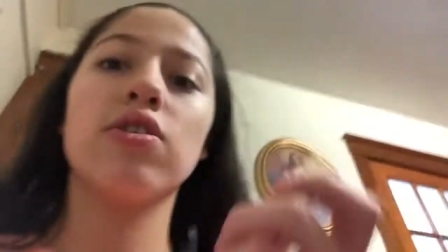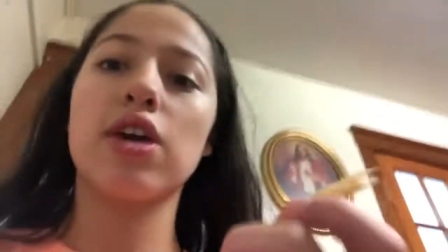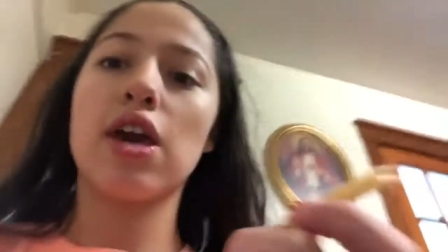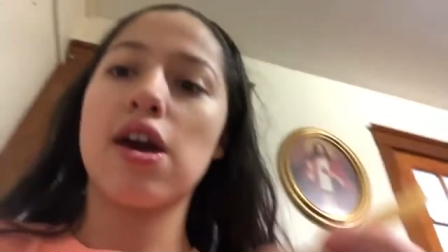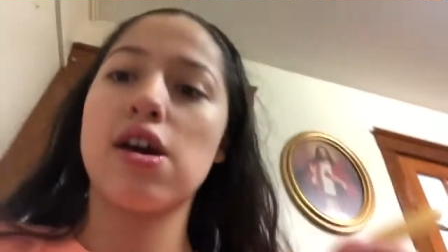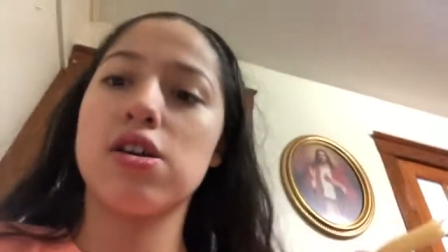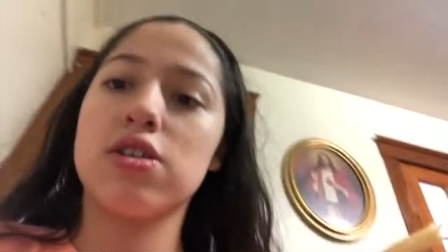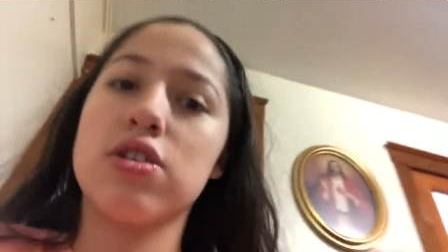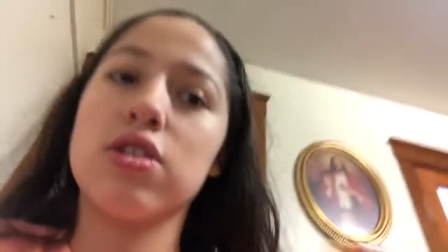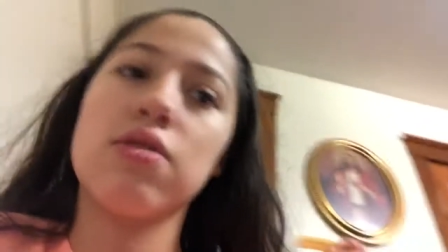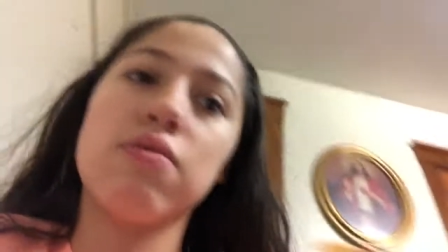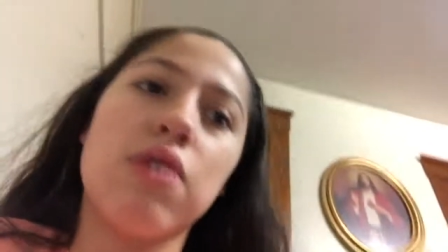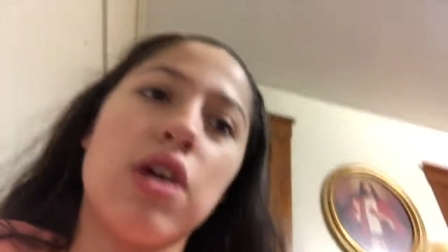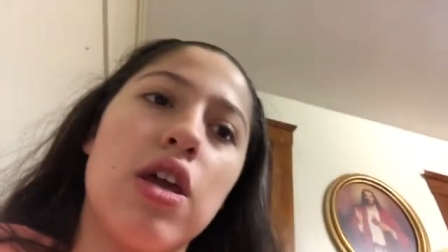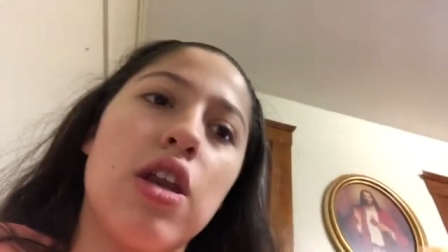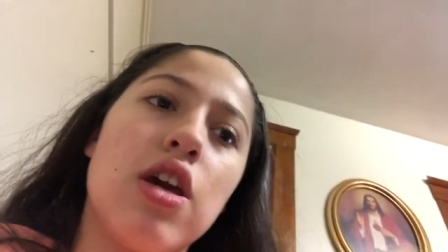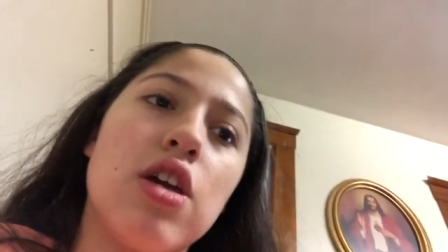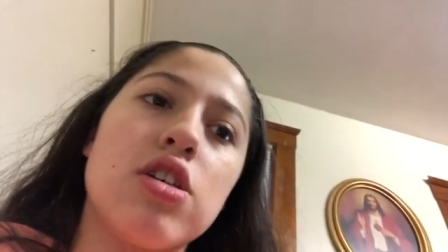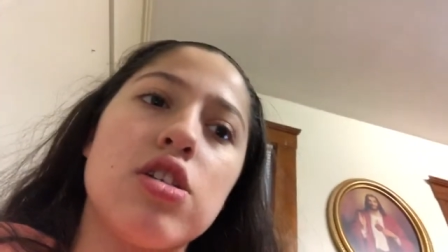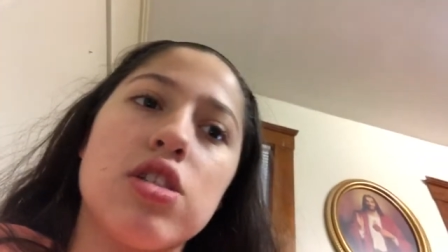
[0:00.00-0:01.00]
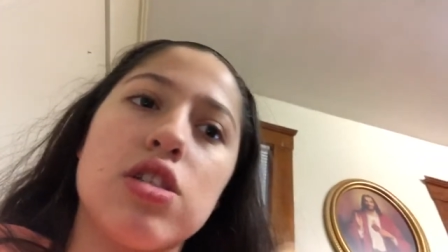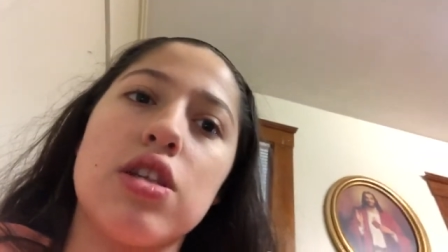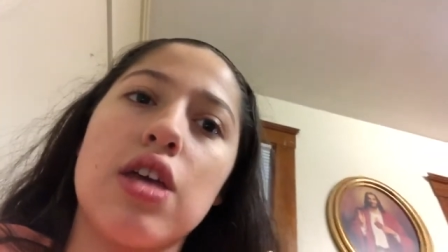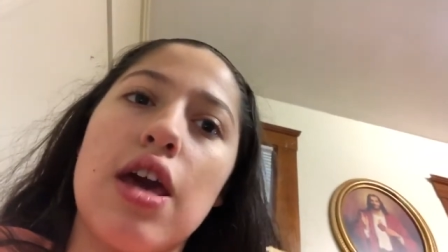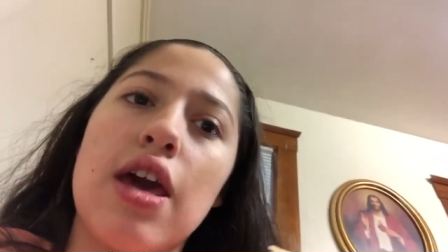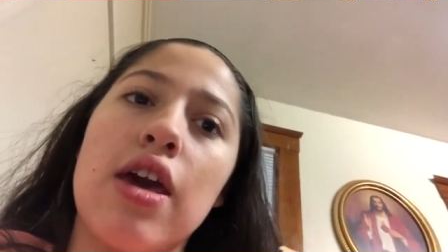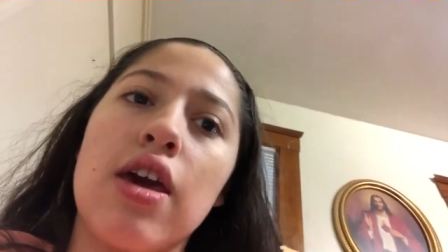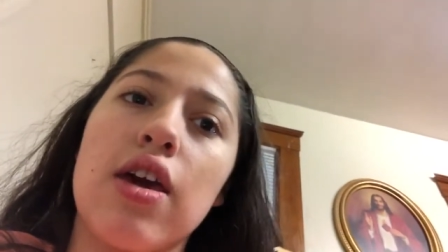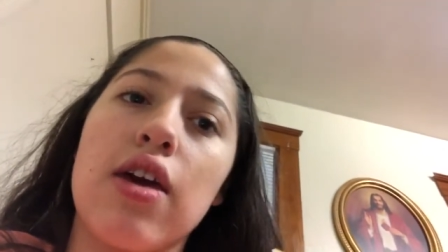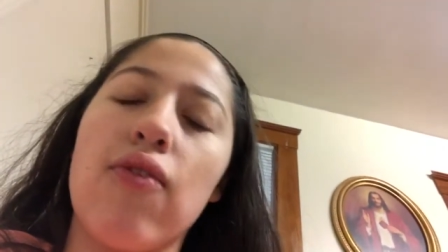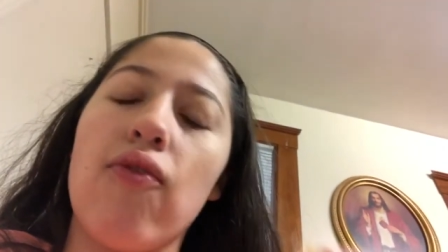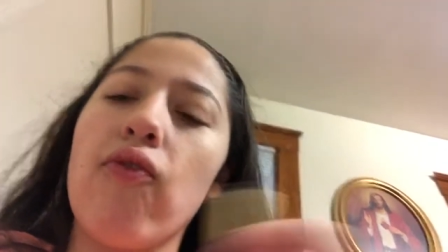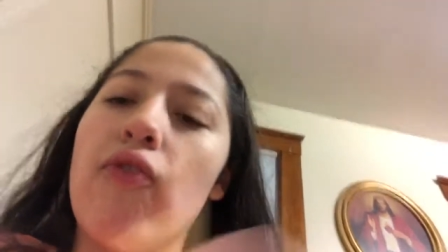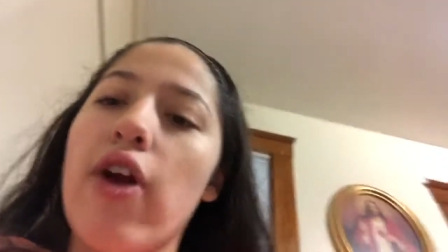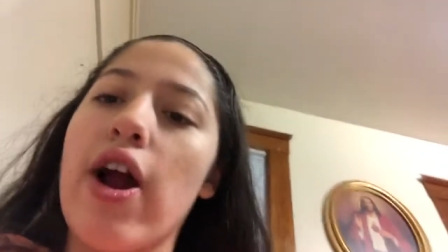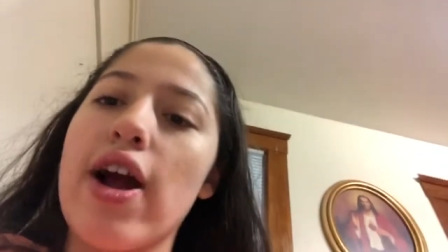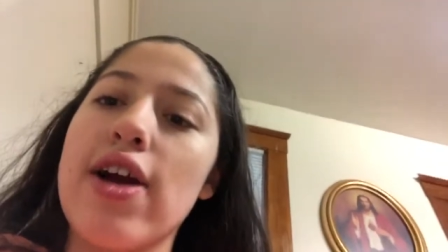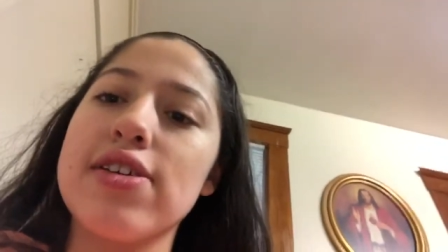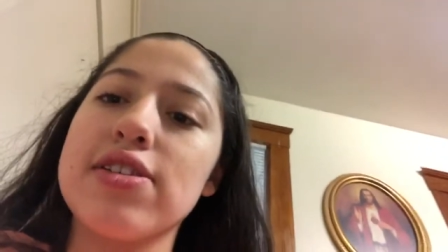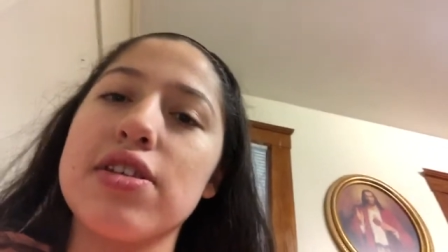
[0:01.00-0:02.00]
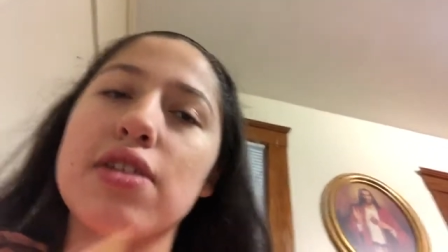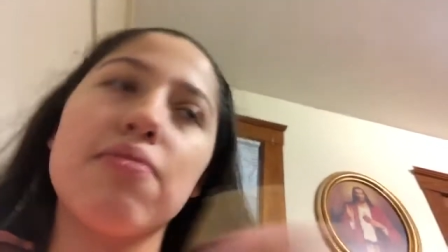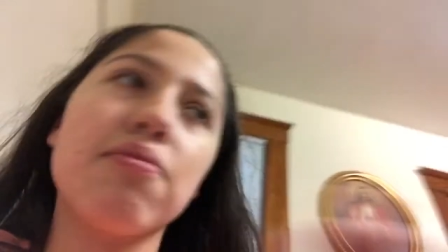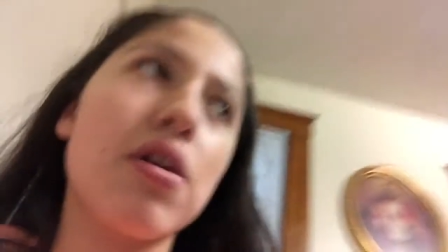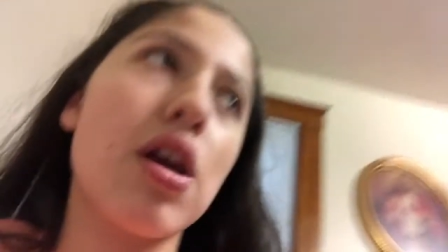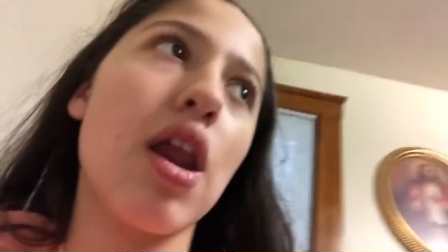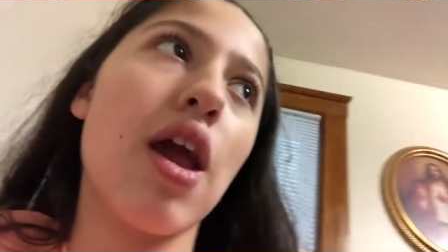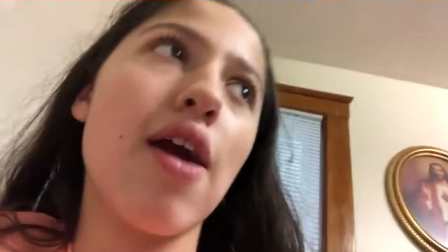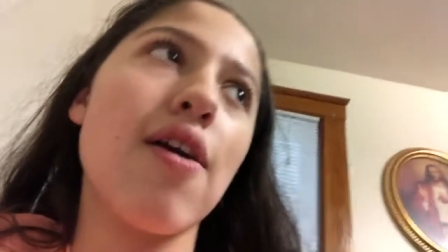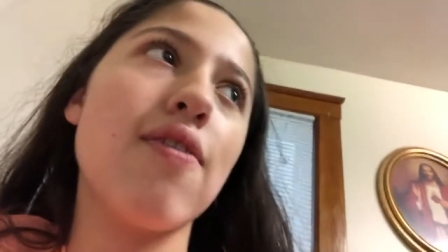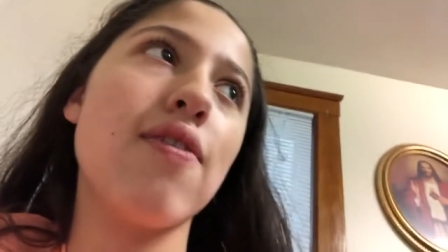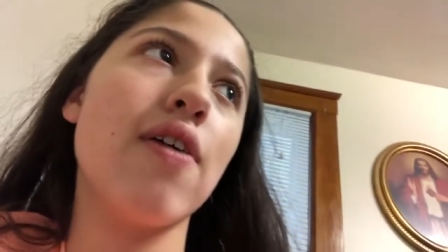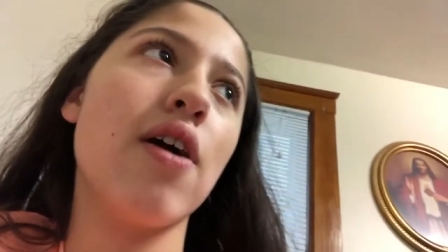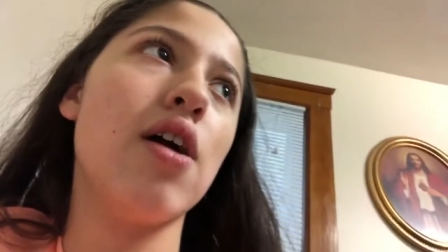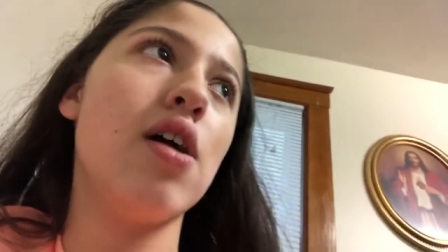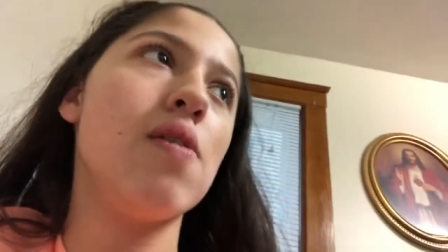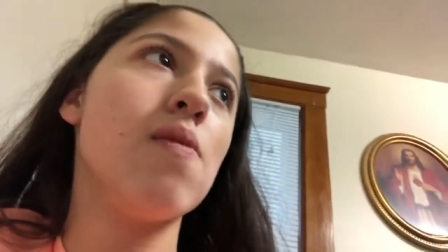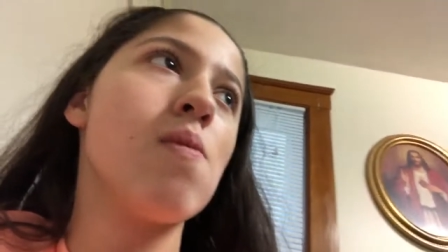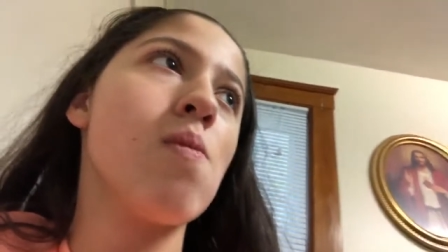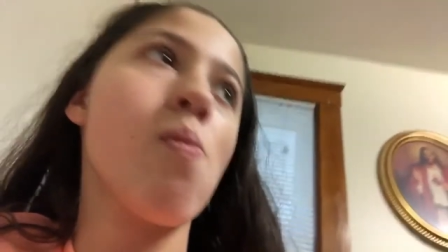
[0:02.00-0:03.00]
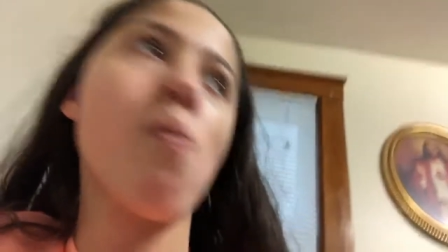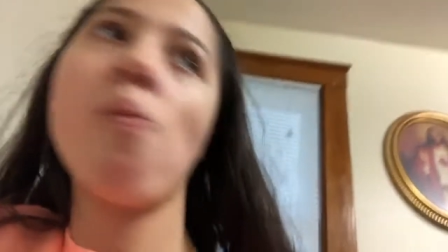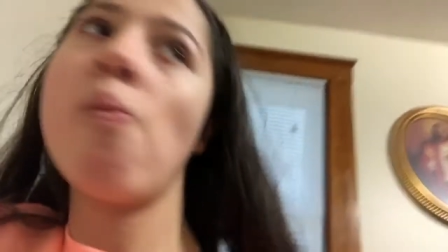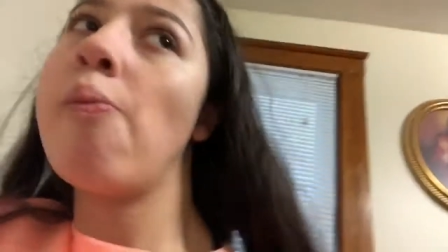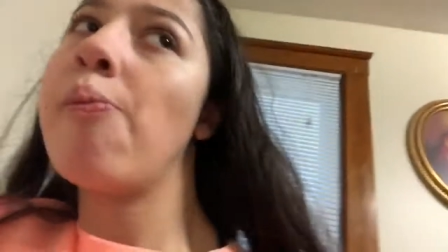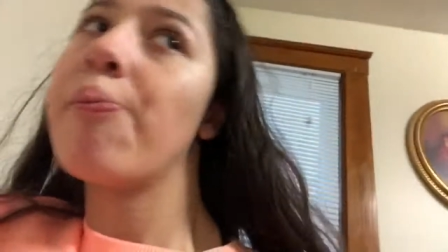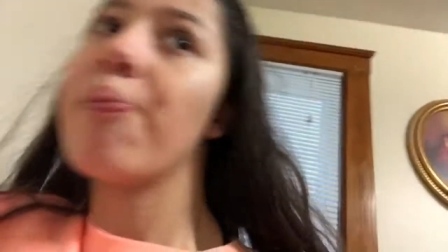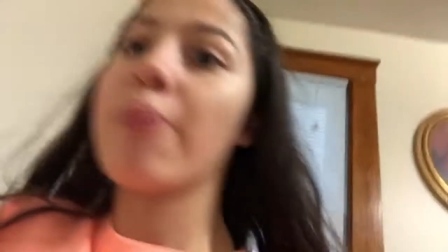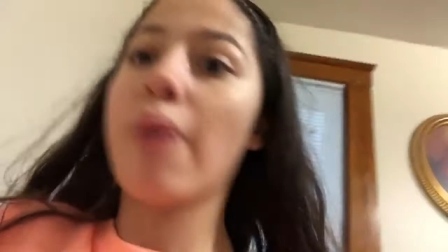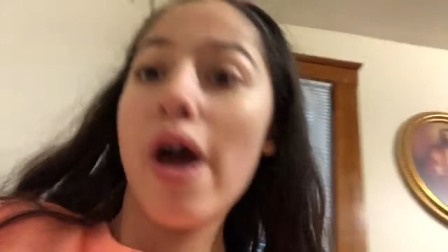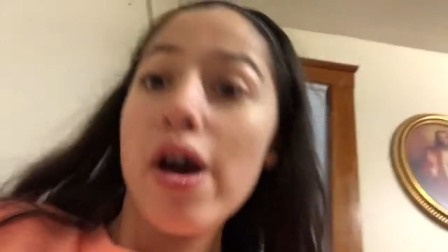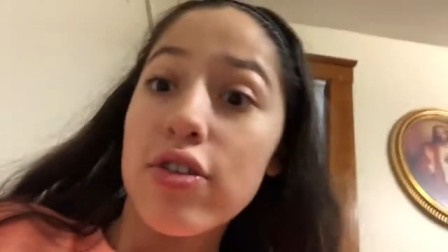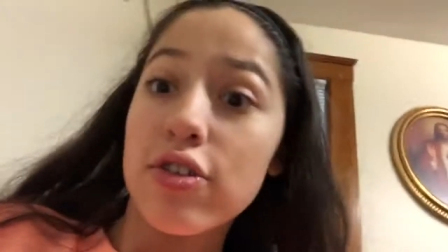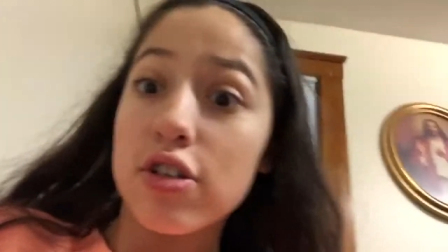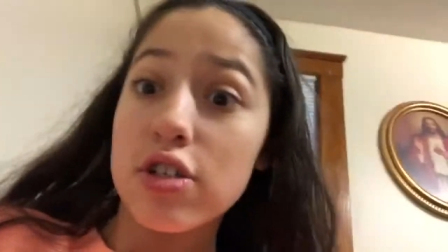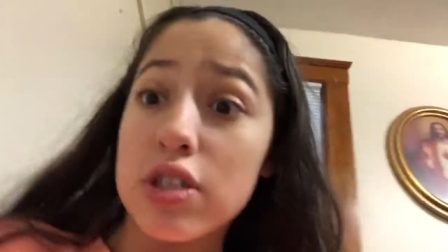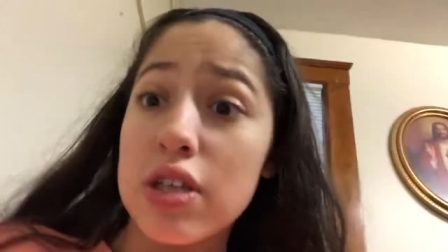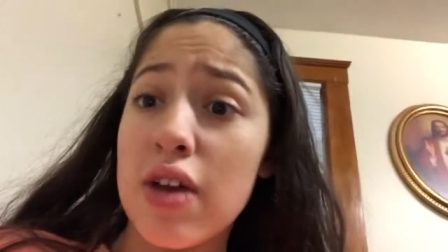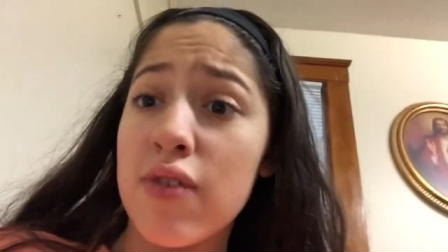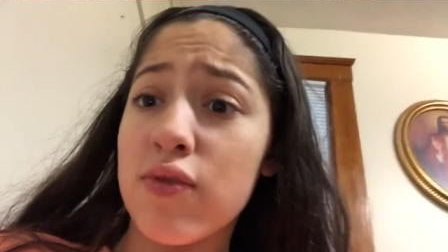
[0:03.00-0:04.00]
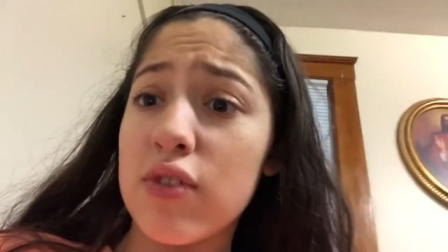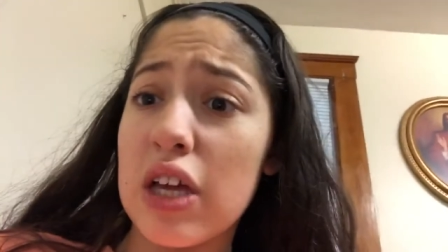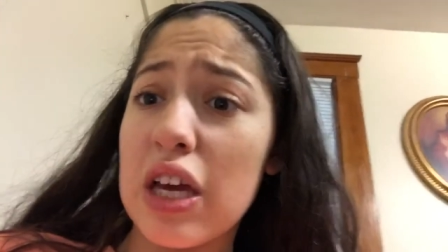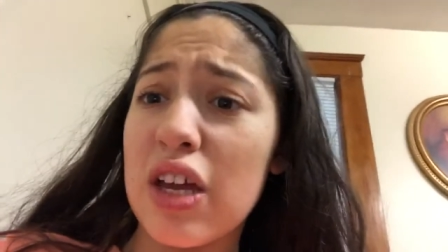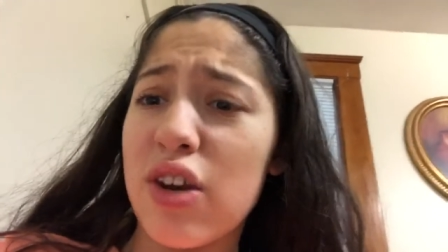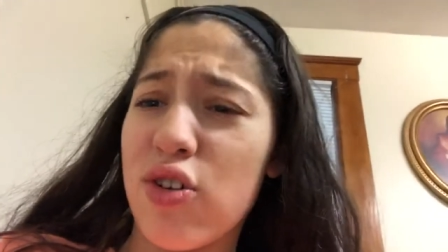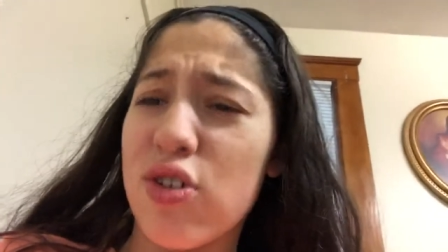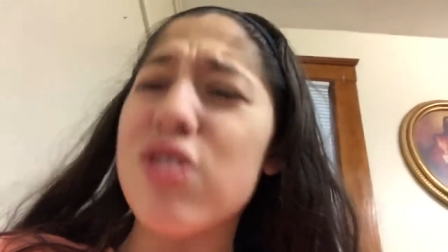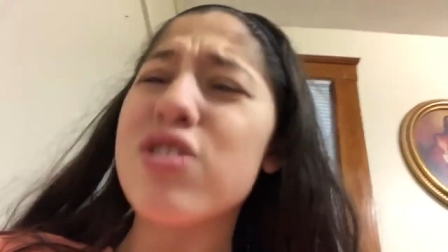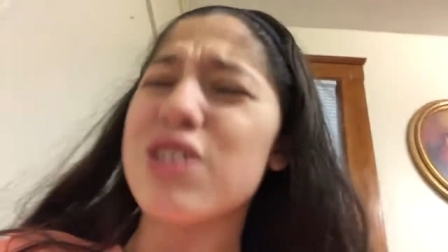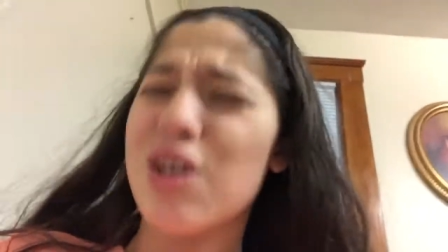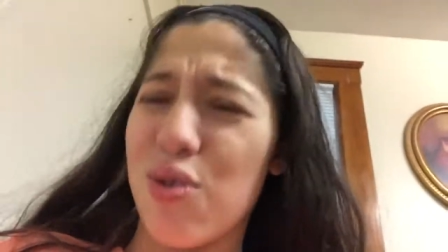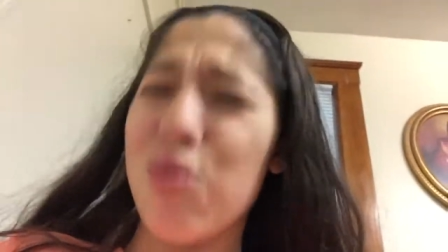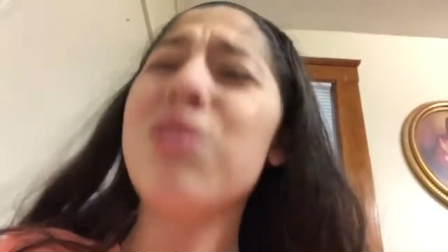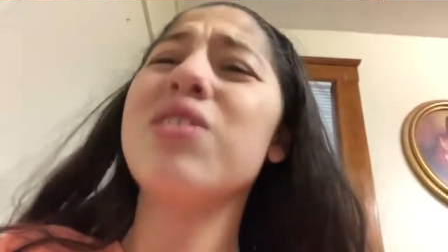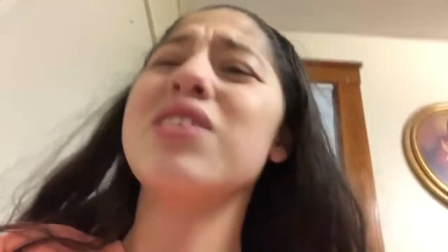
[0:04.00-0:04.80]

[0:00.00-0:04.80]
yes, I'm eating steak and fries and I'm gonna have other stuff later, so